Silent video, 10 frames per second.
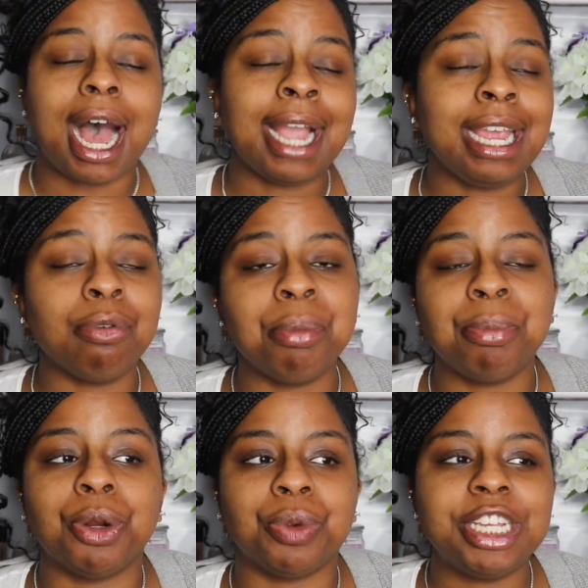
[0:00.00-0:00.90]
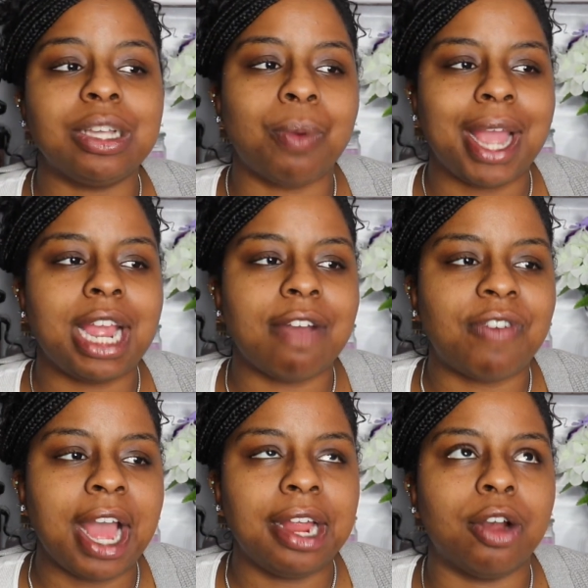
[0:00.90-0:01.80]
I can't remember the reason why he got
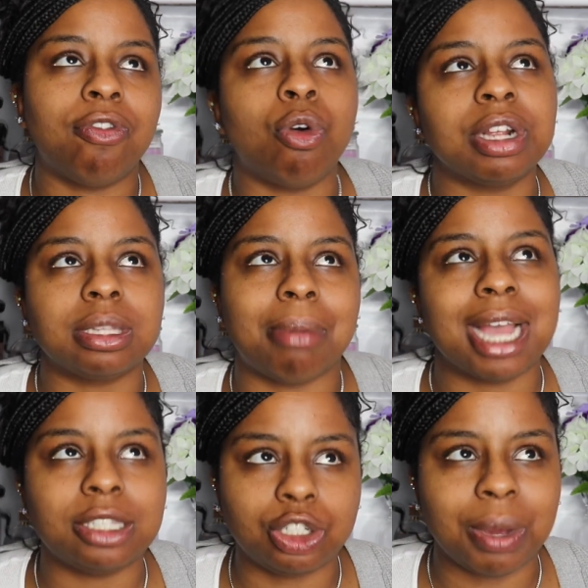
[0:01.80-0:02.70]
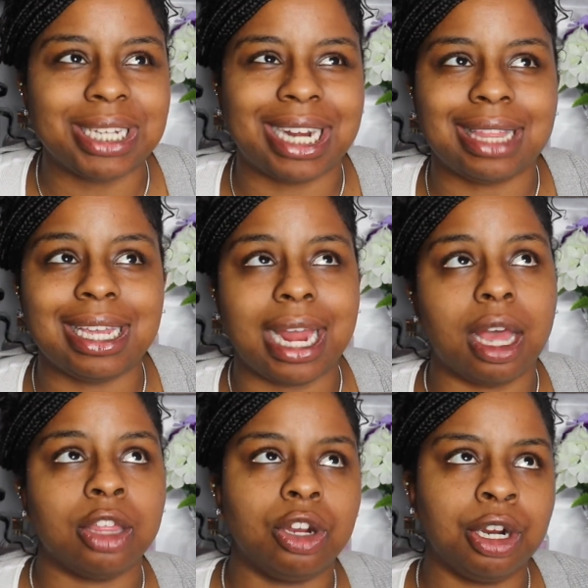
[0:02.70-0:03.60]
fired. Of course, in my situation, I think
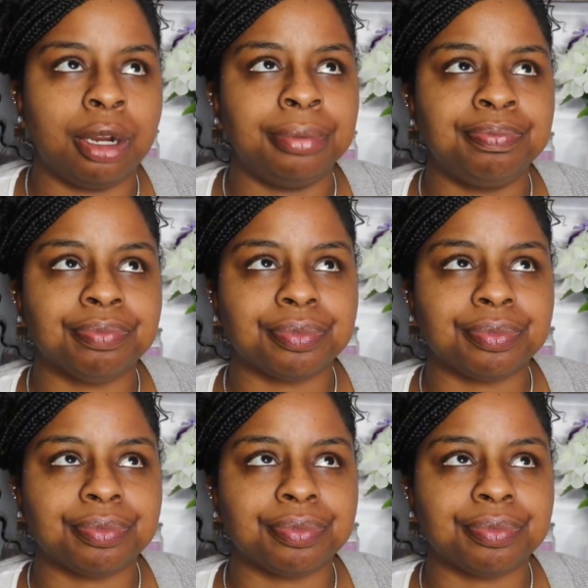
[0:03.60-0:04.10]
that other girl.